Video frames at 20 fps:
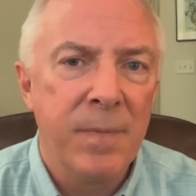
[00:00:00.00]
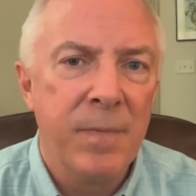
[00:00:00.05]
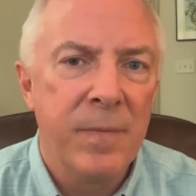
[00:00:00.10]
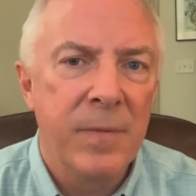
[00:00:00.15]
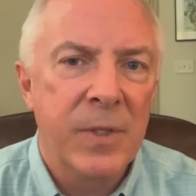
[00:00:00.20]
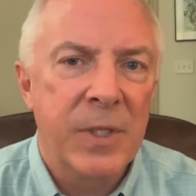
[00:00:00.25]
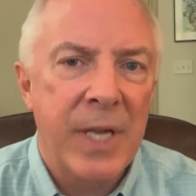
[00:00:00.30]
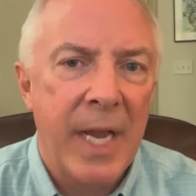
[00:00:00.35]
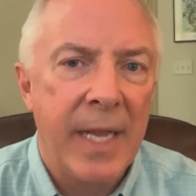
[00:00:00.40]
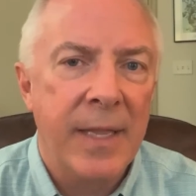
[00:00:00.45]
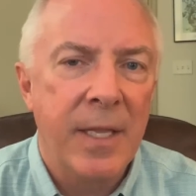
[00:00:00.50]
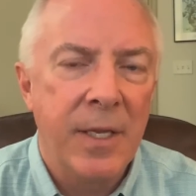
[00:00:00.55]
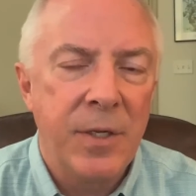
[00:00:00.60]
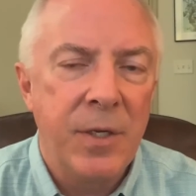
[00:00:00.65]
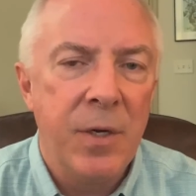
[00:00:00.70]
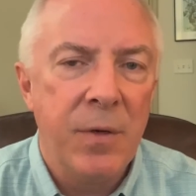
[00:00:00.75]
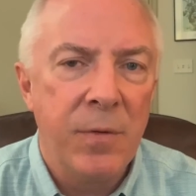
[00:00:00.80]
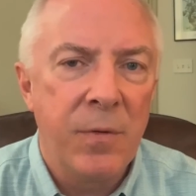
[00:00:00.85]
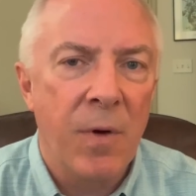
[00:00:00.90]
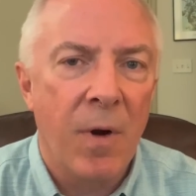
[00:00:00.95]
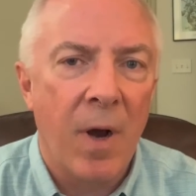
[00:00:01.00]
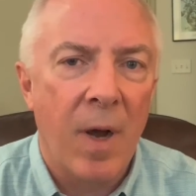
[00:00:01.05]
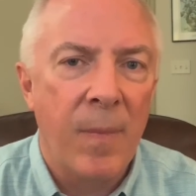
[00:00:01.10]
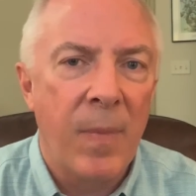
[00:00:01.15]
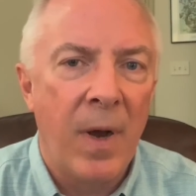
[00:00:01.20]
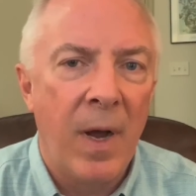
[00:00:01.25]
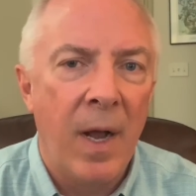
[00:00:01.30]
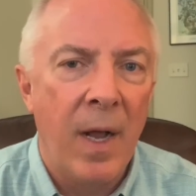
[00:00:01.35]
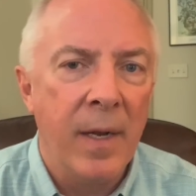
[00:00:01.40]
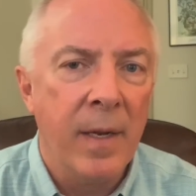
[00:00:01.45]
set that you draw
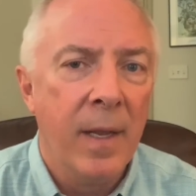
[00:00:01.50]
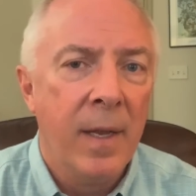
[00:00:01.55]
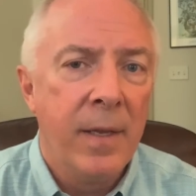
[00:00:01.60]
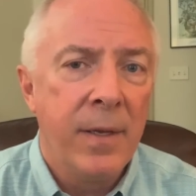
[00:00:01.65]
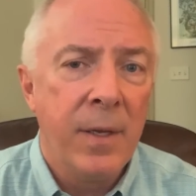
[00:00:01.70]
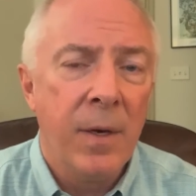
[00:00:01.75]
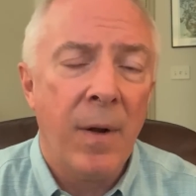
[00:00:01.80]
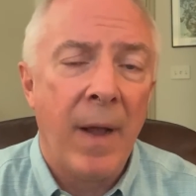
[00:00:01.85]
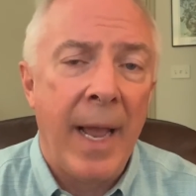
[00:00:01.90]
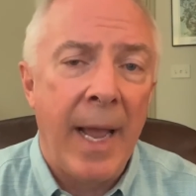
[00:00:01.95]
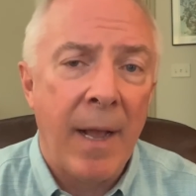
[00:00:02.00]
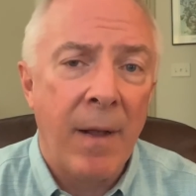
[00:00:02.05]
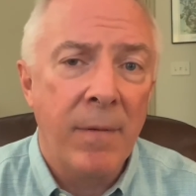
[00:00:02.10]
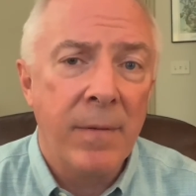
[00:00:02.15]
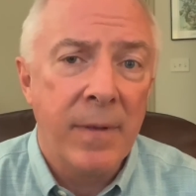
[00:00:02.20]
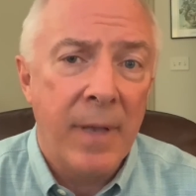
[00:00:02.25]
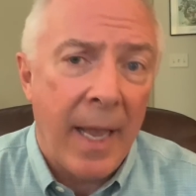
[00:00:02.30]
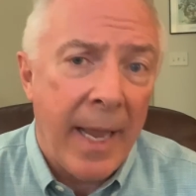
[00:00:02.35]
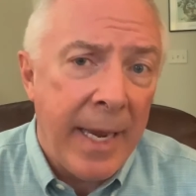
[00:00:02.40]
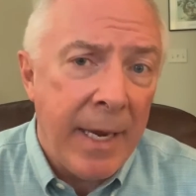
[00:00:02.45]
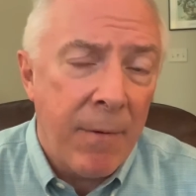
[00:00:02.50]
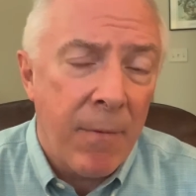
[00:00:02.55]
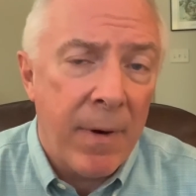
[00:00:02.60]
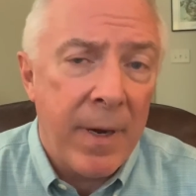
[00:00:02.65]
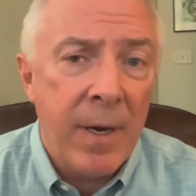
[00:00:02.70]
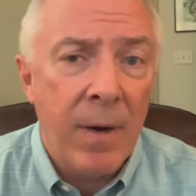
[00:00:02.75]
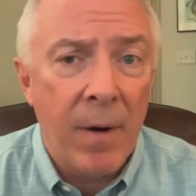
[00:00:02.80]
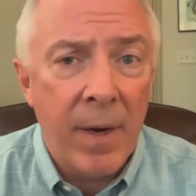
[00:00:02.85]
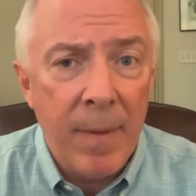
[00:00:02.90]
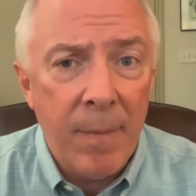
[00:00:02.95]
upon. You know, how
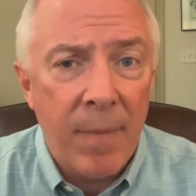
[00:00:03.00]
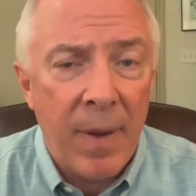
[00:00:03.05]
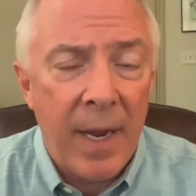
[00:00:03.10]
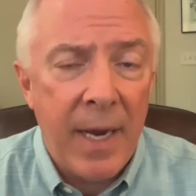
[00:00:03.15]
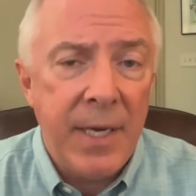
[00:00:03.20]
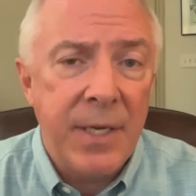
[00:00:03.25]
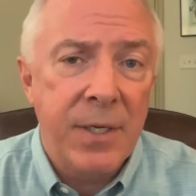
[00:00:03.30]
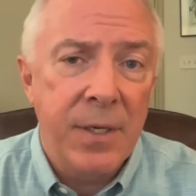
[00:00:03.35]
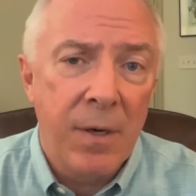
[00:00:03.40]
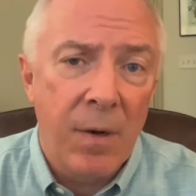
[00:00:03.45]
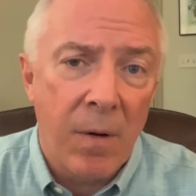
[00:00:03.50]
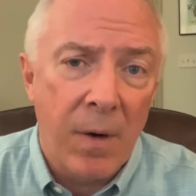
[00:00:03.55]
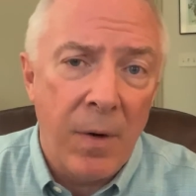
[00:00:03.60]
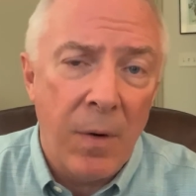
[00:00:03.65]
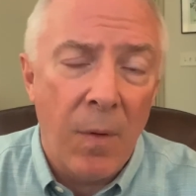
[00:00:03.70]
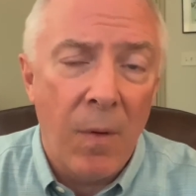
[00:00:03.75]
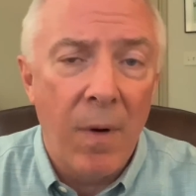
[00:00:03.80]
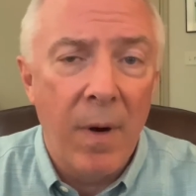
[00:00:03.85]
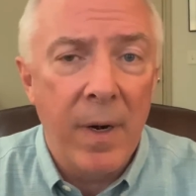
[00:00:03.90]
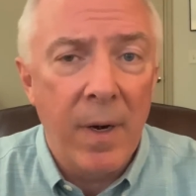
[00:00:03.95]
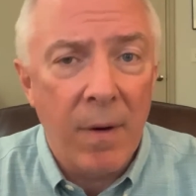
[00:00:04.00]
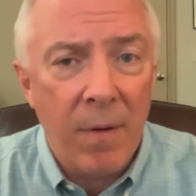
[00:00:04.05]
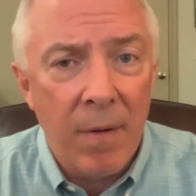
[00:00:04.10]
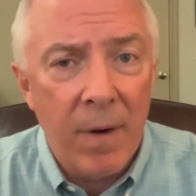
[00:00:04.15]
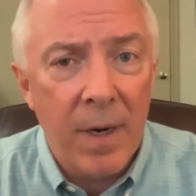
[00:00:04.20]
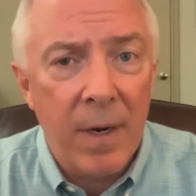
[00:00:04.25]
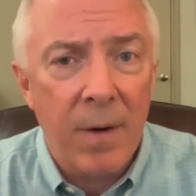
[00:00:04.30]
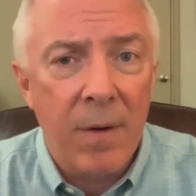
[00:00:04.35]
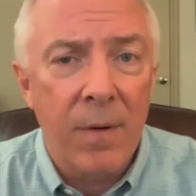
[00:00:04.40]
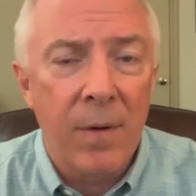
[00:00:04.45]
angry or impatient or annoyed or
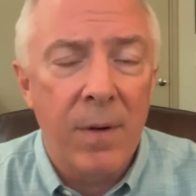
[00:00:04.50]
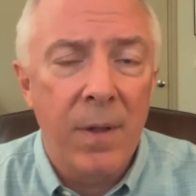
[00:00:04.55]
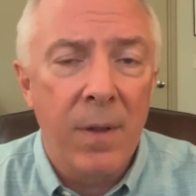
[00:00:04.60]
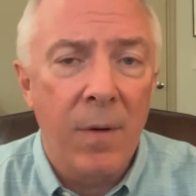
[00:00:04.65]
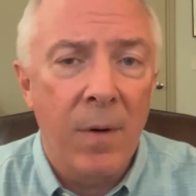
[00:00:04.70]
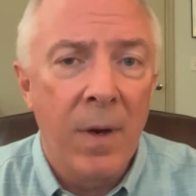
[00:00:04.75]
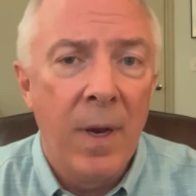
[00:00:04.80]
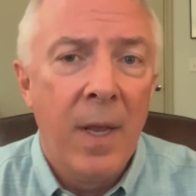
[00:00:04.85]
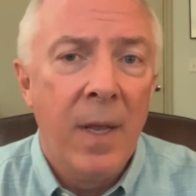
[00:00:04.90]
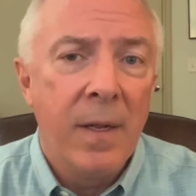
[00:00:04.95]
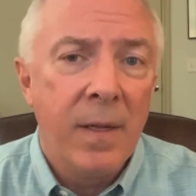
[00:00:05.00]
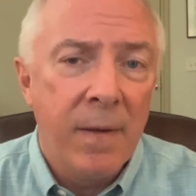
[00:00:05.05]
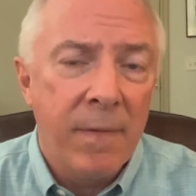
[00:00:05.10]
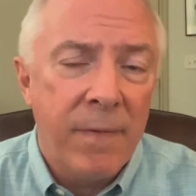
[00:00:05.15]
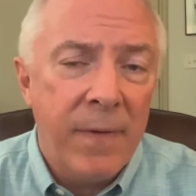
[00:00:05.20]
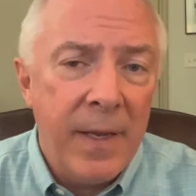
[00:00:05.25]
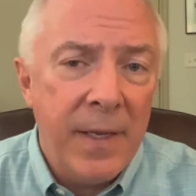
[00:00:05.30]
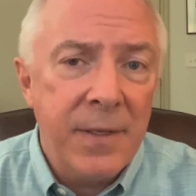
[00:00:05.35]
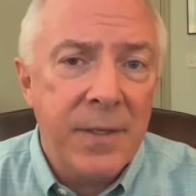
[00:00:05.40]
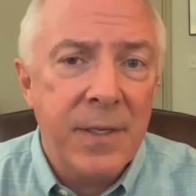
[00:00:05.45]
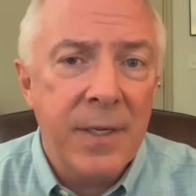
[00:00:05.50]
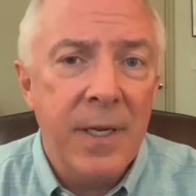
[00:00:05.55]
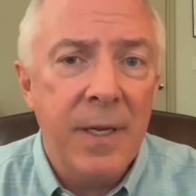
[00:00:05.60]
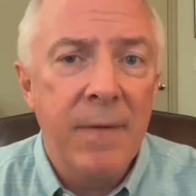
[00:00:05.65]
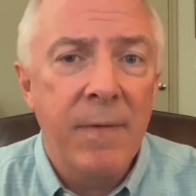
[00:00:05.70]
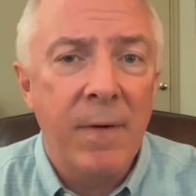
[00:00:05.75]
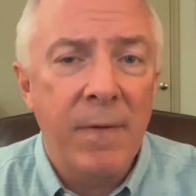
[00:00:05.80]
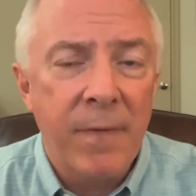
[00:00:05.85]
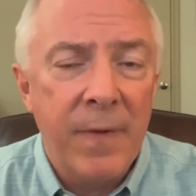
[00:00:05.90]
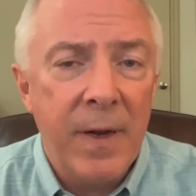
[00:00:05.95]
critical or
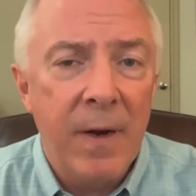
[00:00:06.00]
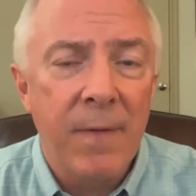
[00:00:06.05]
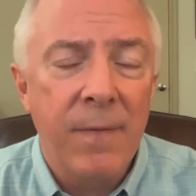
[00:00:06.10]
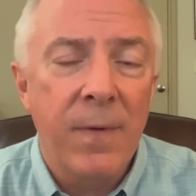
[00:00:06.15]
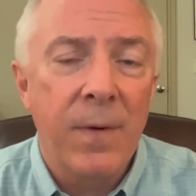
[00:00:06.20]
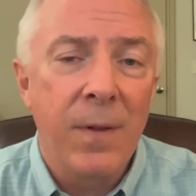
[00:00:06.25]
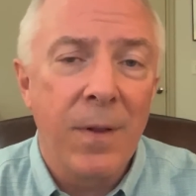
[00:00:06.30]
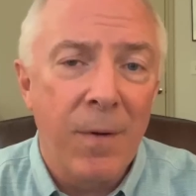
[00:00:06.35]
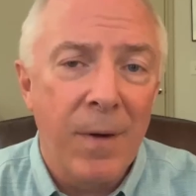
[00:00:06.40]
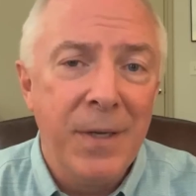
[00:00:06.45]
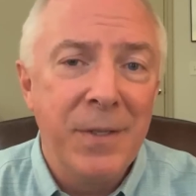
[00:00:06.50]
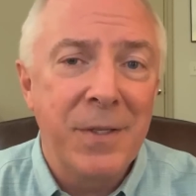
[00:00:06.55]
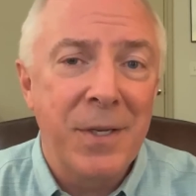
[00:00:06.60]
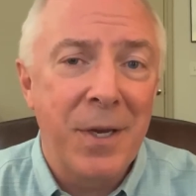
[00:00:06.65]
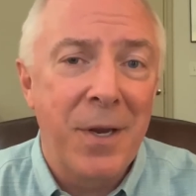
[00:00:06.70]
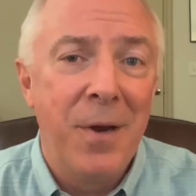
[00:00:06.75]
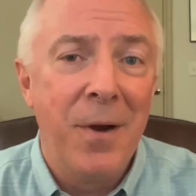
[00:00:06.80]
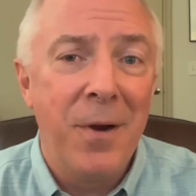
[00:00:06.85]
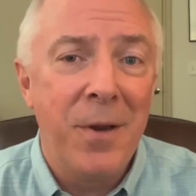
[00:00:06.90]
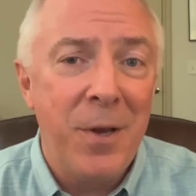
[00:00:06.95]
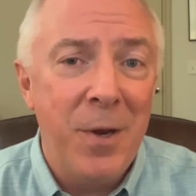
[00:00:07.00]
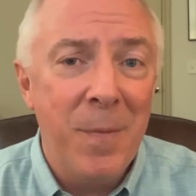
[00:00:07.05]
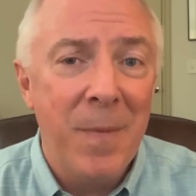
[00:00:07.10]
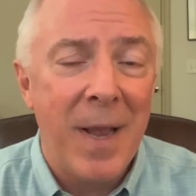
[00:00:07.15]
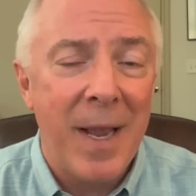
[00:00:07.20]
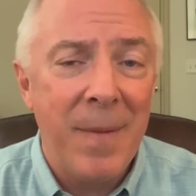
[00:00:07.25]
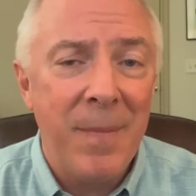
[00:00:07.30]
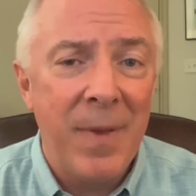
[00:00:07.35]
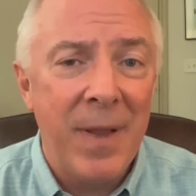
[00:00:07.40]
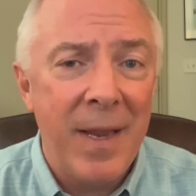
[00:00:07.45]
defensive or fearful or insecure you
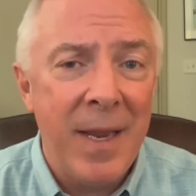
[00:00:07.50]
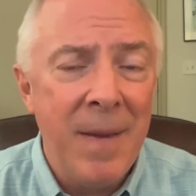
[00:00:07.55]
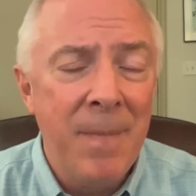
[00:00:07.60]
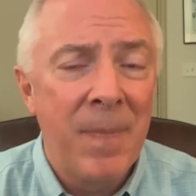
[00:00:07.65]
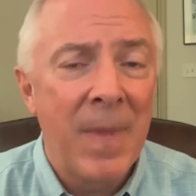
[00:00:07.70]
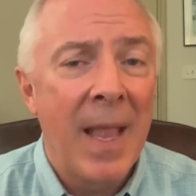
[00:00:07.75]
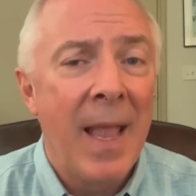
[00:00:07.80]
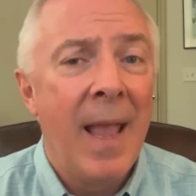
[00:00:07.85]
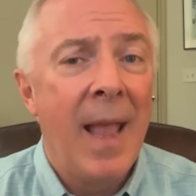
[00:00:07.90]
may be.